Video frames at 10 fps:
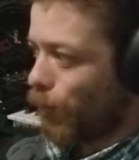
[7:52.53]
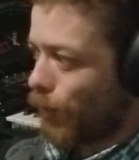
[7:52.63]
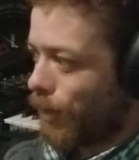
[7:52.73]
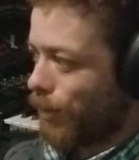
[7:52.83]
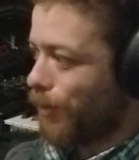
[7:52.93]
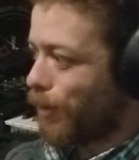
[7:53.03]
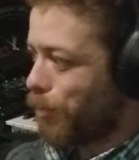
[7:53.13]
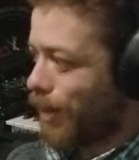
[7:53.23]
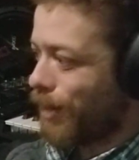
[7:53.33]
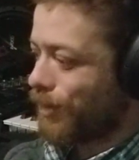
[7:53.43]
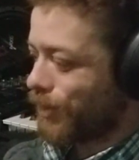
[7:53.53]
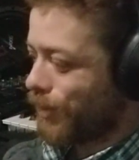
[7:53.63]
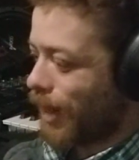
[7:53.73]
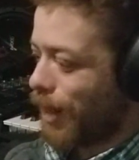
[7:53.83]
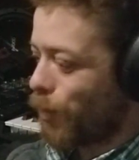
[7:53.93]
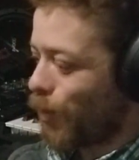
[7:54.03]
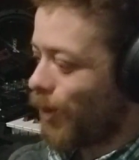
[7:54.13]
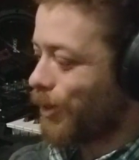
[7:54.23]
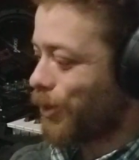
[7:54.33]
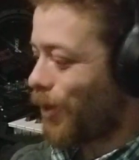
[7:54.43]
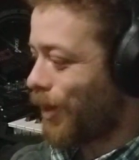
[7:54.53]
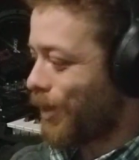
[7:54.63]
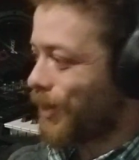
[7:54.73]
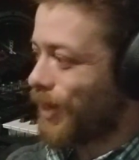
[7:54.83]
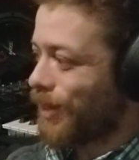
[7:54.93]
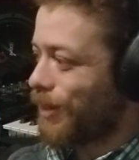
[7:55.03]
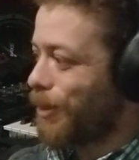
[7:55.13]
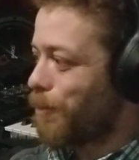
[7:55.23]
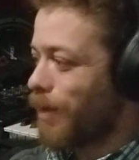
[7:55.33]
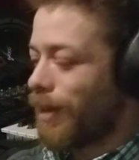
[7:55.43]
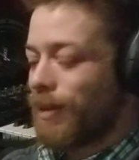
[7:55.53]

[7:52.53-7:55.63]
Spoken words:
where the pause time was, so I can sync it up.